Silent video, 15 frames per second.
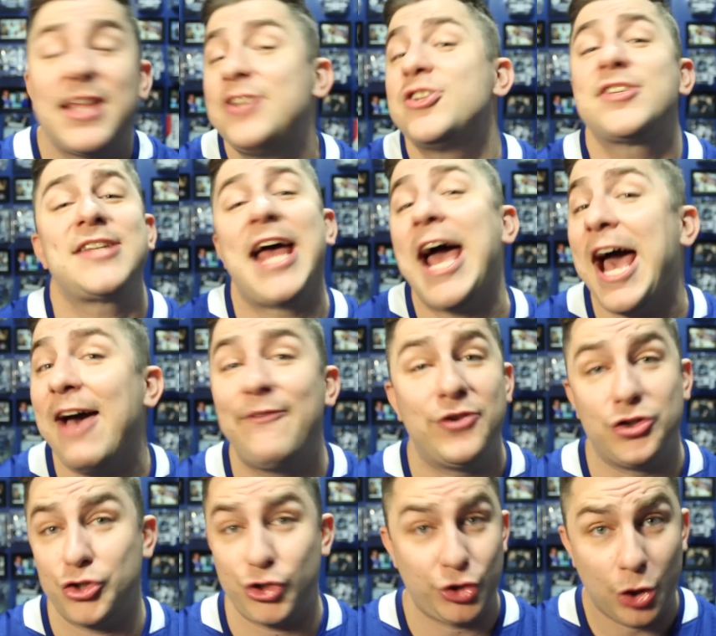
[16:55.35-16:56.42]
They just
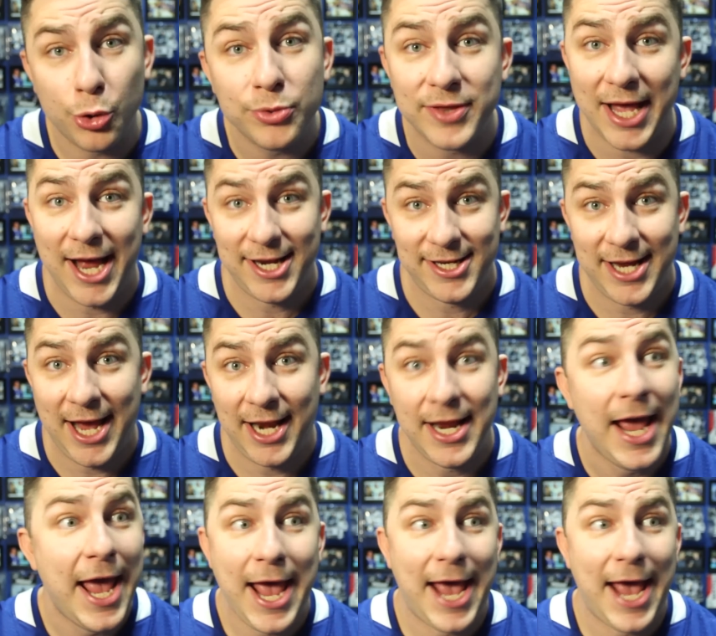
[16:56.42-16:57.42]
haven't shown that yet,